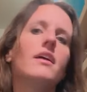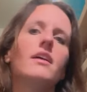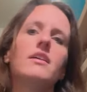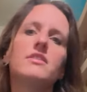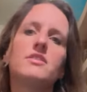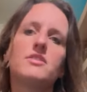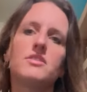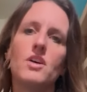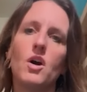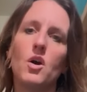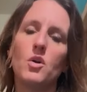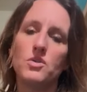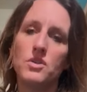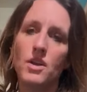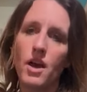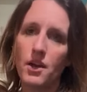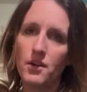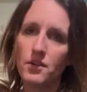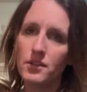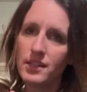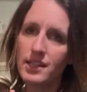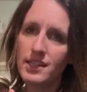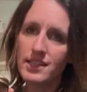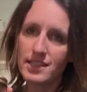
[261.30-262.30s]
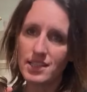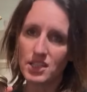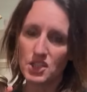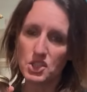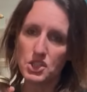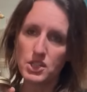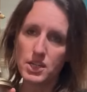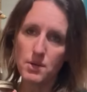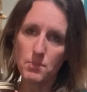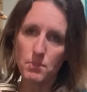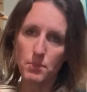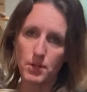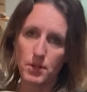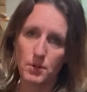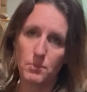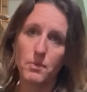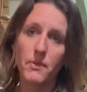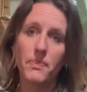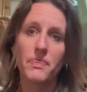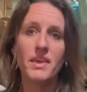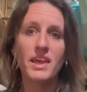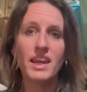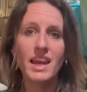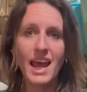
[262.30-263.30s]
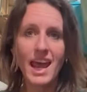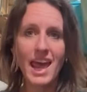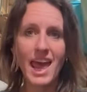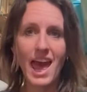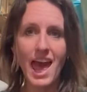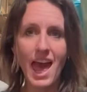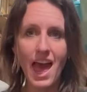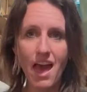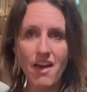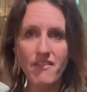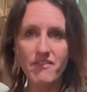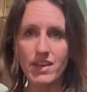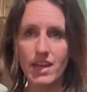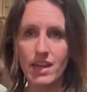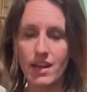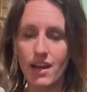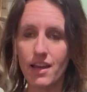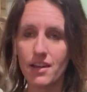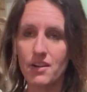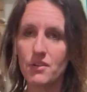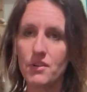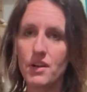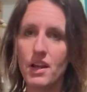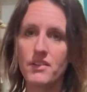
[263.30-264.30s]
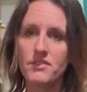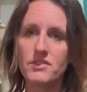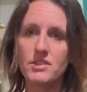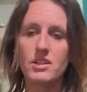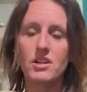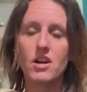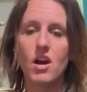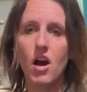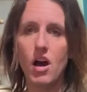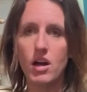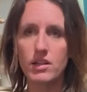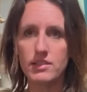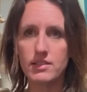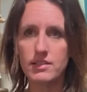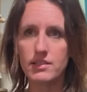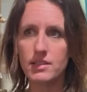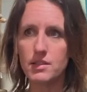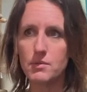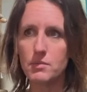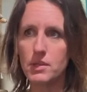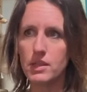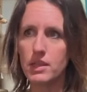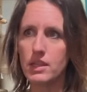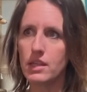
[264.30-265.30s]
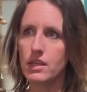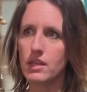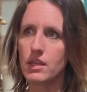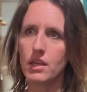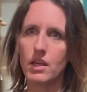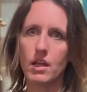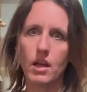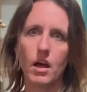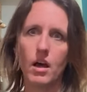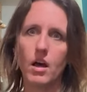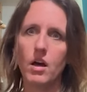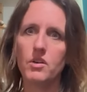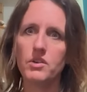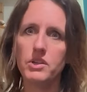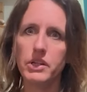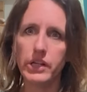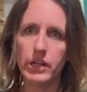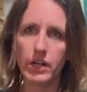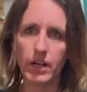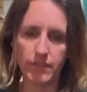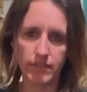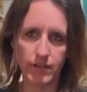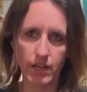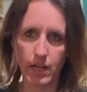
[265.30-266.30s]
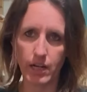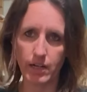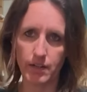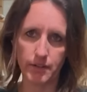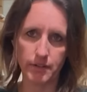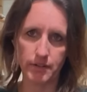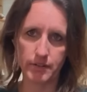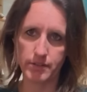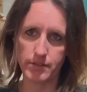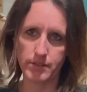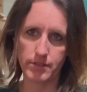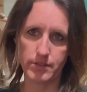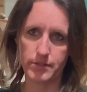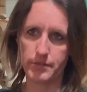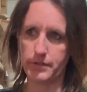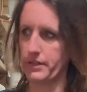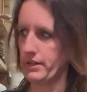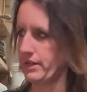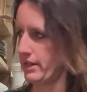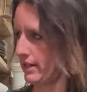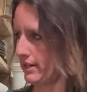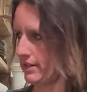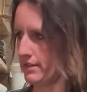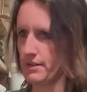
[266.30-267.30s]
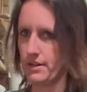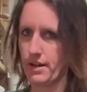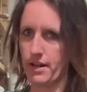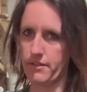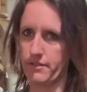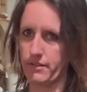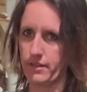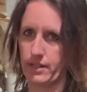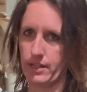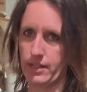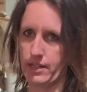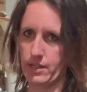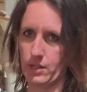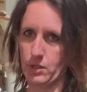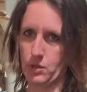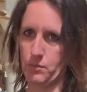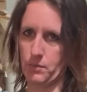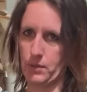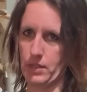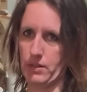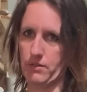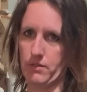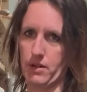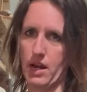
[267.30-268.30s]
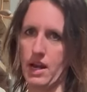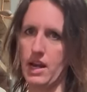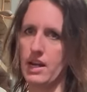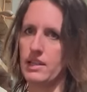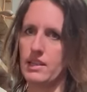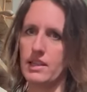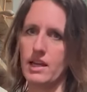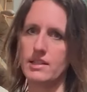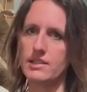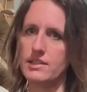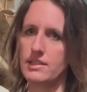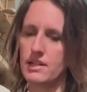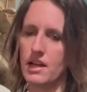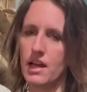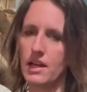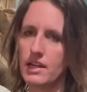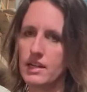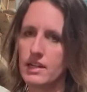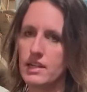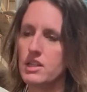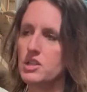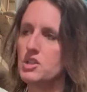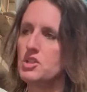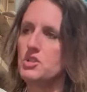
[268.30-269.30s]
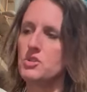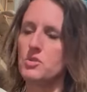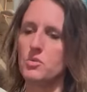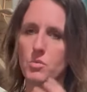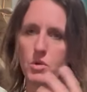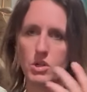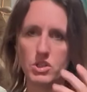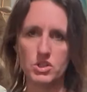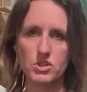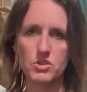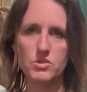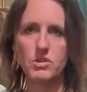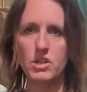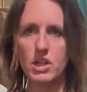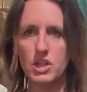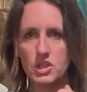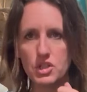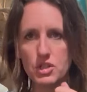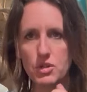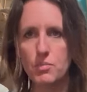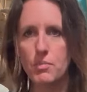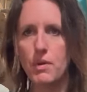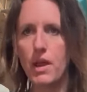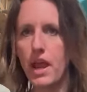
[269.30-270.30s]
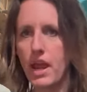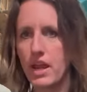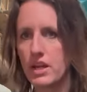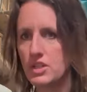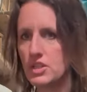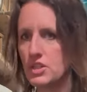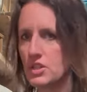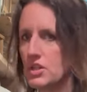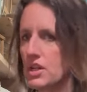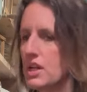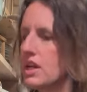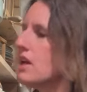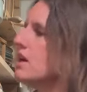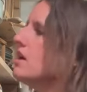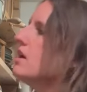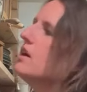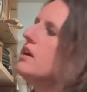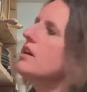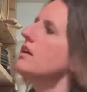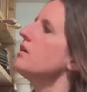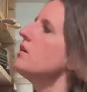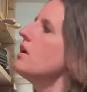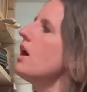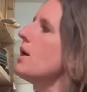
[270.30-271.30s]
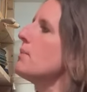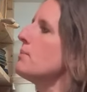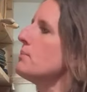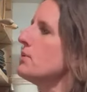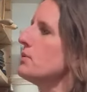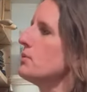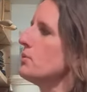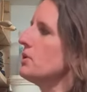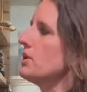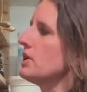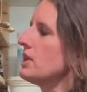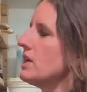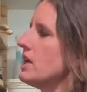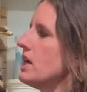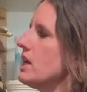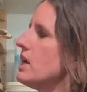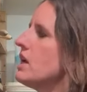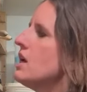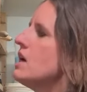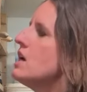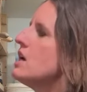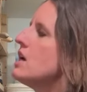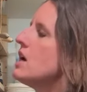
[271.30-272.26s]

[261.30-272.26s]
So not only is it cheaper, but then I have it. I don't have to constantly be thinking, oh dear, I've got to go to the store. I don't have any cumin, right? That's not an issue once you get your pantry up and working.